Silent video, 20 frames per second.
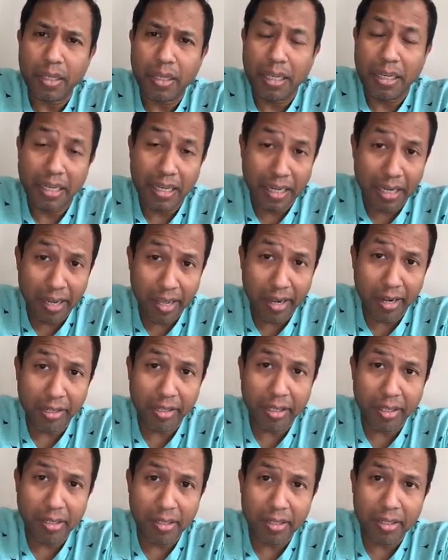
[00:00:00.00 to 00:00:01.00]
in
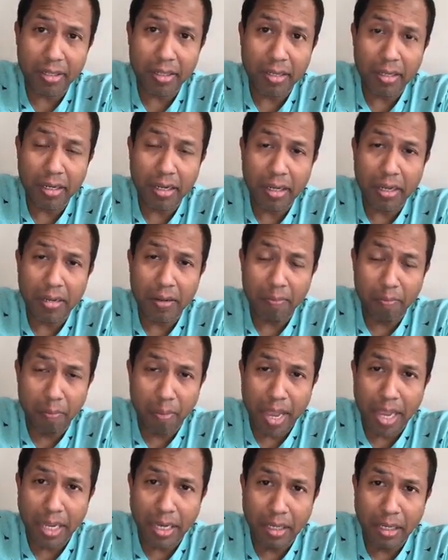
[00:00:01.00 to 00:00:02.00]
inheritance,
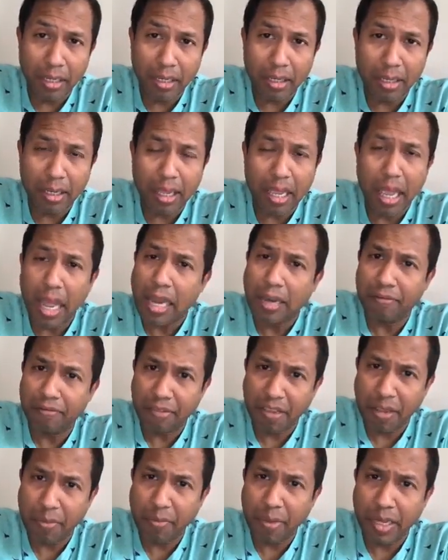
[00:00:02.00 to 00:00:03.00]
male and
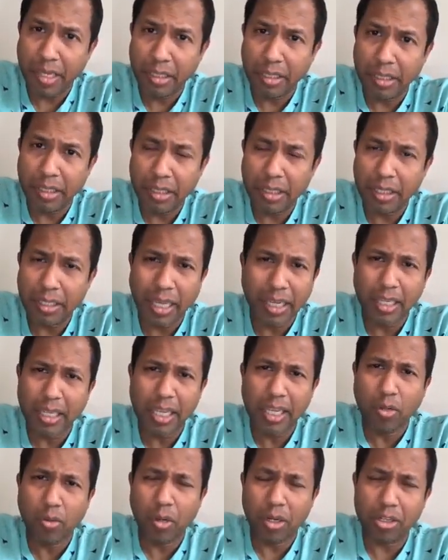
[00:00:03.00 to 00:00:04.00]
female get
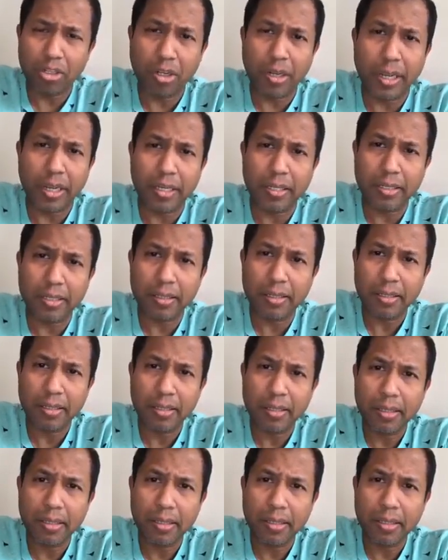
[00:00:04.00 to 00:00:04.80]
equal shares.